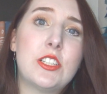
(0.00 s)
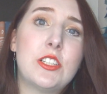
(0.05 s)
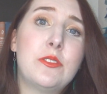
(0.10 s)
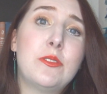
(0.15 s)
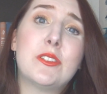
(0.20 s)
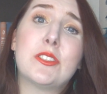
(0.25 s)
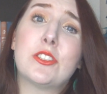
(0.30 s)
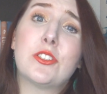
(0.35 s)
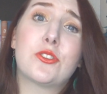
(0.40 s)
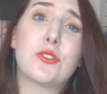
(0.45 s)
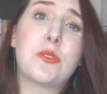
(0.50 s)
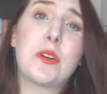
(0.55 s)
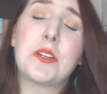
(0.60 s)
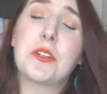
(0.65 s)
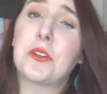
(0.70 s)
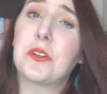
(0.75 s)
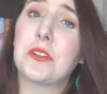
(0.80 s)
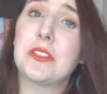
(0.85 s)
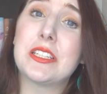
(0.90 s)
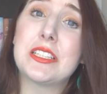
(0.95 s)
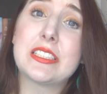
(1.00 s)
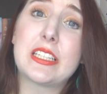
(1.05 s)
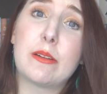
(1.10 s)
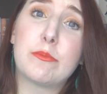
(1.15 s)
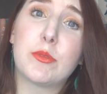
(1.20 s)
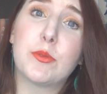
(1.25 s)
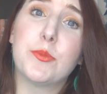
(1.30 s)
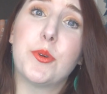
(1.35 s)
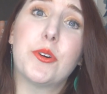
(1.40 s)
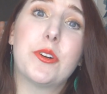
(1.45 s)
to do is enjoy an early
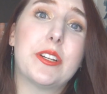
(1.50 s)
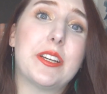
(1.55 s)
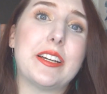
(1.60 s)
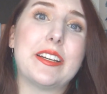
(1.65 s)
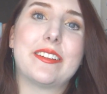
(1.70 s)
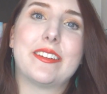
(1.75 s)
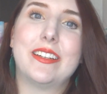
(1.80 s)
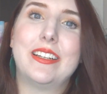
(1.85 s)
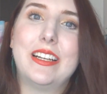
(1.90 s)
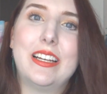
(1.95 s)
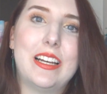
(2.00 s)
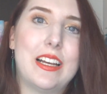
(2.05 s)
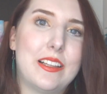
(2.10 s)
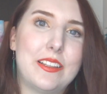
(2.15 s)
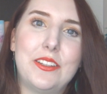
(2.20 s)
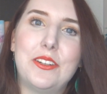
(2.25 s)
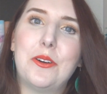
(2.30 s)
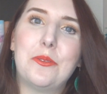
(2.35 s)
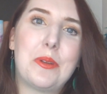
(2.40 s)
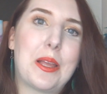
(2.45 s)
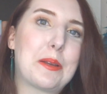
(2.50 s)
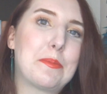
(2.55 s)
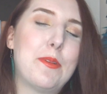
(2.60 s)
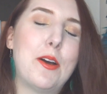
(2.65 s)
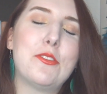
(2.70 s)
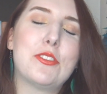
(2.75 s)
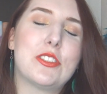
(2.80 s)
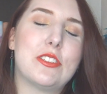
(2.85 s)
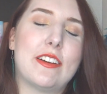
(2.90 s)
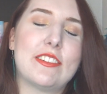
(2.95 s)
summer morning you know, like
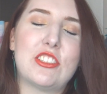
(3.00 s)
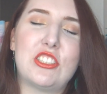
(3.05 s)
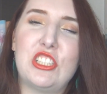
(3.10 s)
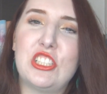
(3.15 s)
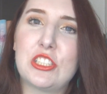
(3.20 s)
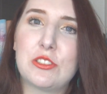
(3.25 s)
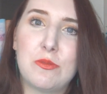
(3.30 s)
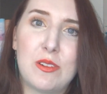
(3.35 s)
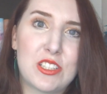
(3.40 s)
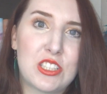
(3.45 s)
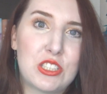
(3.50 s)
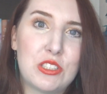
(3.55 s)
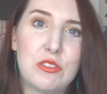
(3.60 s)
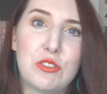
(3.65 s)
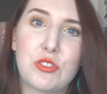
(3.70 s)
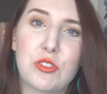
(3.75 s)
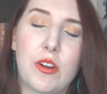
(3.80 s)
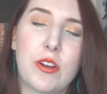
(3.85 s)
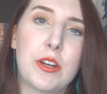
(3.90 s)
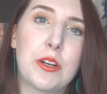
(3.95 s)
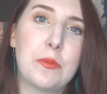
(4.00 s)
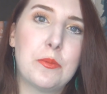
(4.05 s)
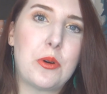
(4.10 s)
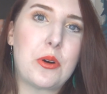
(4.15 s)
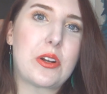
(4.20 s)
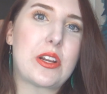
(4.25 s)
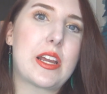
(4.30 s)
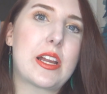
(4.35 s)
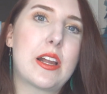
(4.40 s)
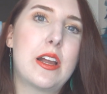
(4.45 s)
most of us. She just wants to enjoy her
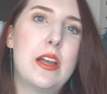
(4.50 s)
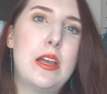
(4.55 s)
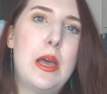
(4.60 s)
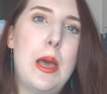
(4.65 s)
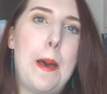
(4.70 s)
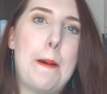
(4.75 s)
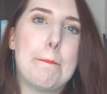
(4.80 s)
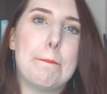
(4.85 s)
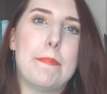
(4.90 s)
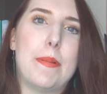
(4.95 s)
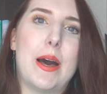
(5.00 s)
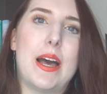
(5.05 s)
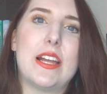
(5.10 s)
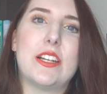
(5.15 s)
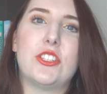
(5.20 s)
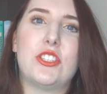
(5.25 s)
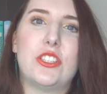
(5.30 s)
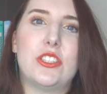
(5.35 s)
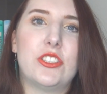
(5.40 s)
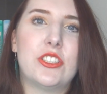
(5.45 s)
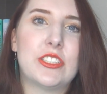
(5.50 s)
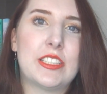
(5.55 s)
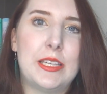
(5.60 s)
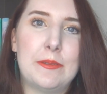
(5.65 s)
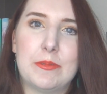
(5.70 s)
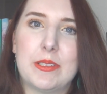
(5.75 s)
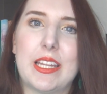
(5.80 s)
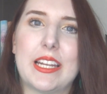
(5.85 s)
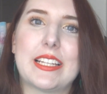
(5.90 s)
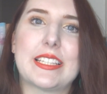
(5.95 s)
morning, but she just
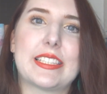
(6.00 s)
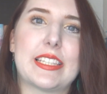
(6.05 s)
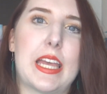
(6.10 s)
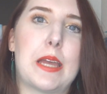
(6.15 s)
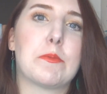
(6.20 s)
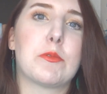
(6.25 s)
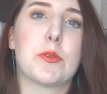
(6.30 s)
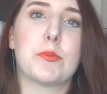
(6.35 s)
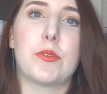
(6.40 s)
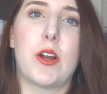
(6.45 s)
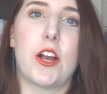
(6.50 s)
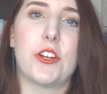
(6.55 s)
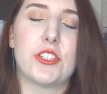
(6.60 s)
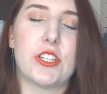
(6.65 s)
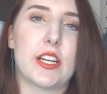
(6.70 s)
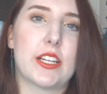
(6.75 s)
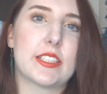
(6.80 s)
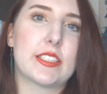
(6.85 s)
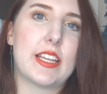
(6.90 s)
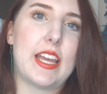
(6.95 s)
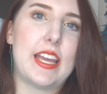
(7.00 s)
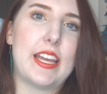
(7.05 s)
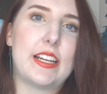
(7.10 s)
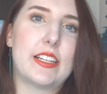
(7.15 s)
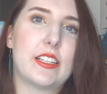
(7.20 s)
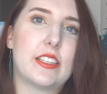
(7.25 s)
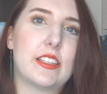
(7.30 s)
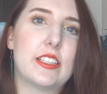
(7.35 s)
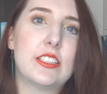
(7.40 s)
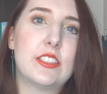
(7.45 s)
keeps getting slammed with projects.
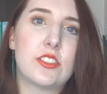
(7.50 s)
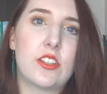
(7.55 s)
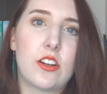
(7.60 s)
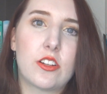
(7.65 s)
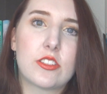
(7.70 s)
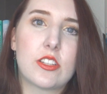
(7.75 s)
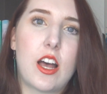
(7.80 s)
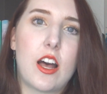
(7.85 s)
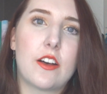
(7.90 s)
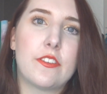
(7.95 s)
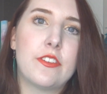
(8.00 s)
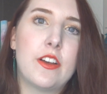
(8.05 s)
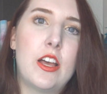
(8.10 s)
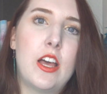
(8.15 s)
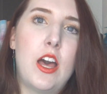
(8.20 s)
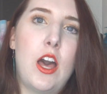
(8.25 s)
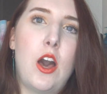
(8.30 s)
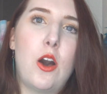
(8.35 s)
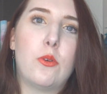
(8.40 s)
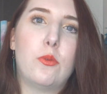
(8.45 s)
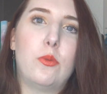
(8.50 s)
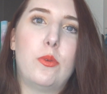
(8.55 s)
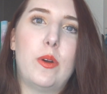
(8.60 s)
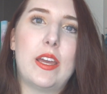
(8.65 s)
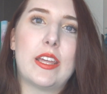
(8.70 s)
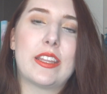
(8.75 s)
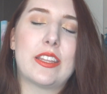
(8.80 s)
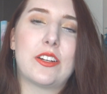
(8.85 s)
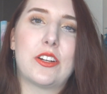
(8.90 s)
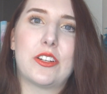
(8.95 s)
And this starts off
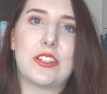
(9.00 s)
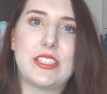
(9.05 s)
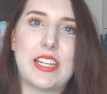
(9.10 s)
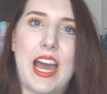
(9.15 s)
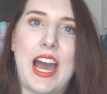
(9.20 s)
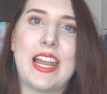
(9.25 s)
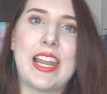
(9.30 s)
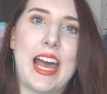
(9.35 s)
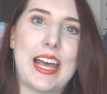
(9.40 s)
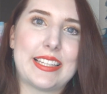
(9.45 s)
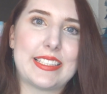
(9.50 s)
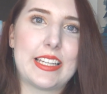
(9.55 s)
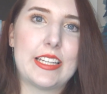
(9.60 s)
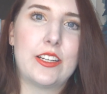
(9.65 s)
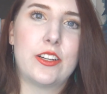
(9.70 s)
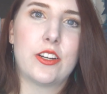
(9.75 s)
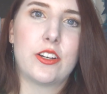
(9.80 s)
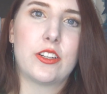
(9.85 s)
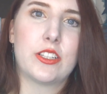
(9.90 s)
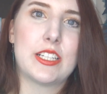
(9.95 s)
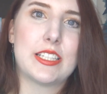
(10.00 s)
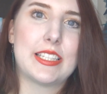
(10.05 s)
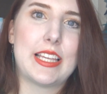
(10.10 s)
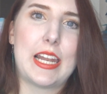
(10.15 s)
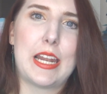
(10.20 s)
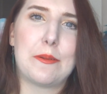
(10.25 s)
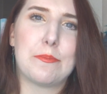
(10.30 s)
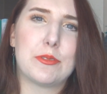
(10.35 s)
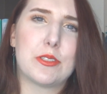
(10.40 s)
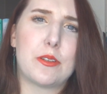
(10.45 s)
with her dad asking her to
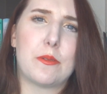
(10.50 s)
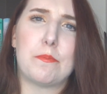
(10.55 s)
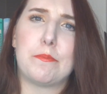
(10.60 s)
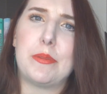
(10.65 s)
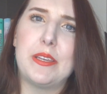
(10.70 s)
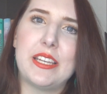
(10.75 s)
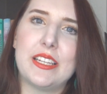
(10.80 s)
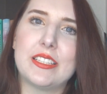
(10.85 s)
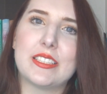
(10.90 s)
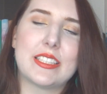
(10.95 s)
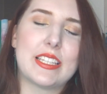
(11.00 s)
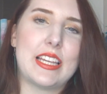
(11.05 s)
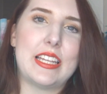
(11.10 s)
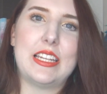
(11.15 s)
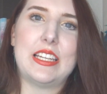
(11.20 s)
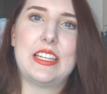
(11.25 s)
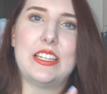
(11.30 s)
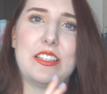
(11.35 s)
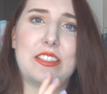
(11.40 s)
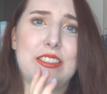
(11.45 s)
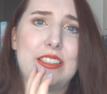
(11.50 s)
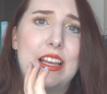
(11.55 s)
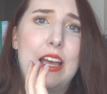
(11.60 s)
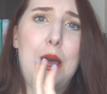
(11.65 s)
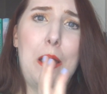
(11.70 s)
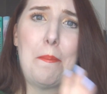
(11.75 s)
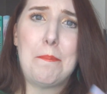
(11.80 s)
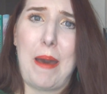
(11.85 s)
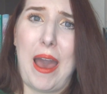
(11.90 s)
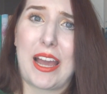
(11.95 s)
set up some bees in his
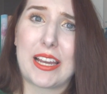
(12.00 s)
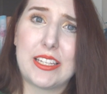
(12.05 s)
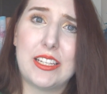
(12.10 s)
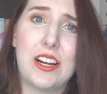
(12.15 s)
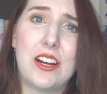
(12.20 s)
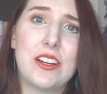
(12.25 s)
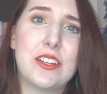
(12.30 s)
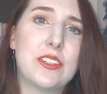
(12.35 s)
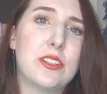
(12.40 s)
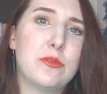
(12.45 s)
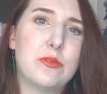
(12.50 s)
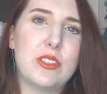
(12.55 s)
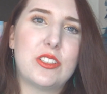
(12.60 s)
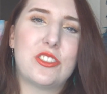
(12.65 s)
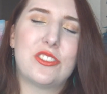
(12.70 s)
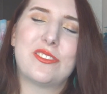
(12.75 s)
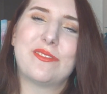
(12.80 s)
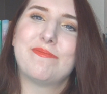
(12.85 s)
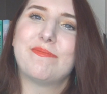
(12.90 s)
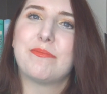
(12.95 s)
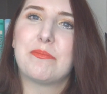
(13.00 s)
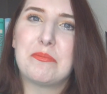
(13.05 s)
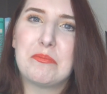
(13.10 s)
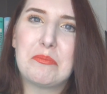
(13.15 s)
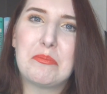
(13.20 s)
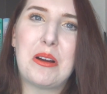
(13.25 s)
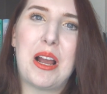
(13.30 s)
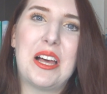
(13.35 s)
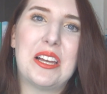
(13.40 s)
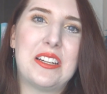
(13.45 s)
backyard, which
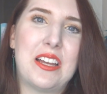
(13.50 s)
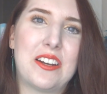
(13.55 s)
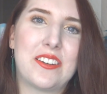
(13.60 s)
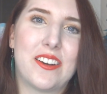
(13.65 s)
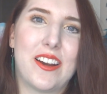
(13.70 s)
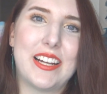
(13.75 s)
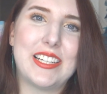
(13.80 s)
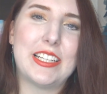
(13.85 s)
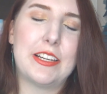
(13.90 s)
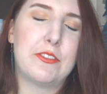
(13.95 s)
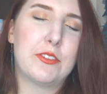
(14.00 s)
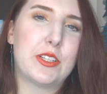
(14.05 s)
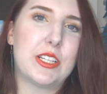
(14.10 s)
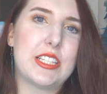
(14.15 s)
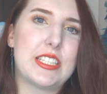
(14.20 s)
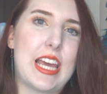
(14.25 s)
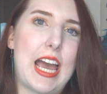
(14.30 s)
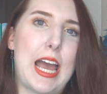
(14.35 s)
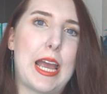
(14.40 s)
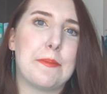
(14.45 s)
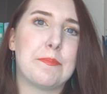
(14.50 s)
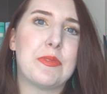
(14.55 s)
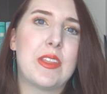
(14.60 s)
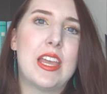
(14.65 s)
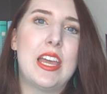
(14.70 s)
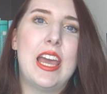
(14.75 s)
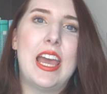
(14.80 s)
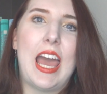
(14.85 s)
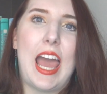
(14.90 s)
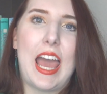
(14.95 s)
probably not her idea of a good time.
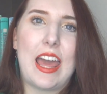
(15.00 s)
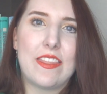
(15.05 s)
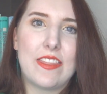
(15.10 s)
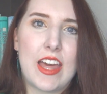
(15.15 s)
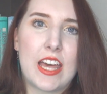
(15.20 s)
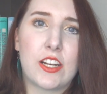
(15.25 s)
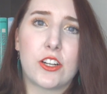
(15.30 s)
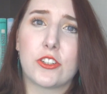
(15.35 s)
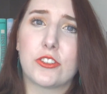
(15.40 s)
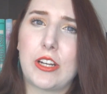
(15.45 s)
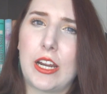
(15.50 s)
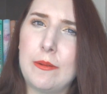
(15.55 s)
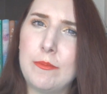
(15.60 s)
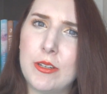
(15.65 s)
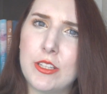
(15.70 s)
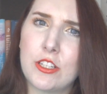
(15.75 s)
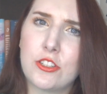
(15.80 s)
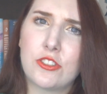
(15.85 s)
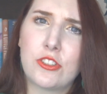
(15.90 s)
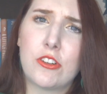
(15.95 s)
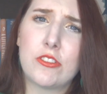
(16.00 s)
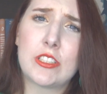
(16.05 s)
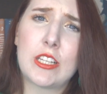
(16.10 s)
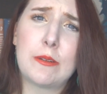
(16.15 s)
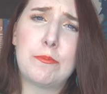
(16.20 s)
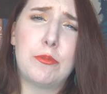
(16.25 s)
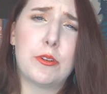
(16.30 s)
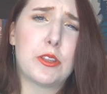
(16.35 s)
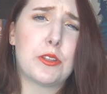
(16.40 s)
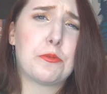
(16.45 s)
And then her grandmother shows
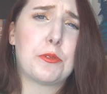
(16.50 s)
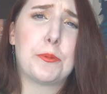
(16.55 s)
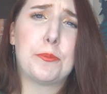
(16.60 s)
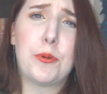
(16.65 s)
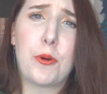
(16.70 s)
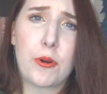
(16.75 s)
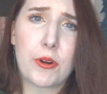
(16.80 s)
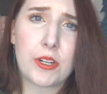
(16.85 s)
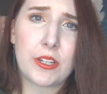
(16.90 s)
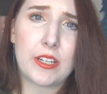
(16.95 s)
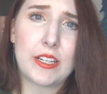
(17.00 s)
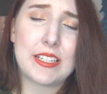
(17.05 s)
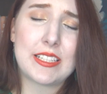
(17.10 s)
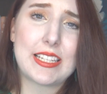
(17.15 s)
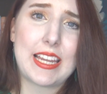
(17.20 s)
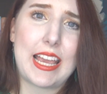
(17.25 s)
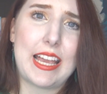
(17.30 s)
up with a reporter and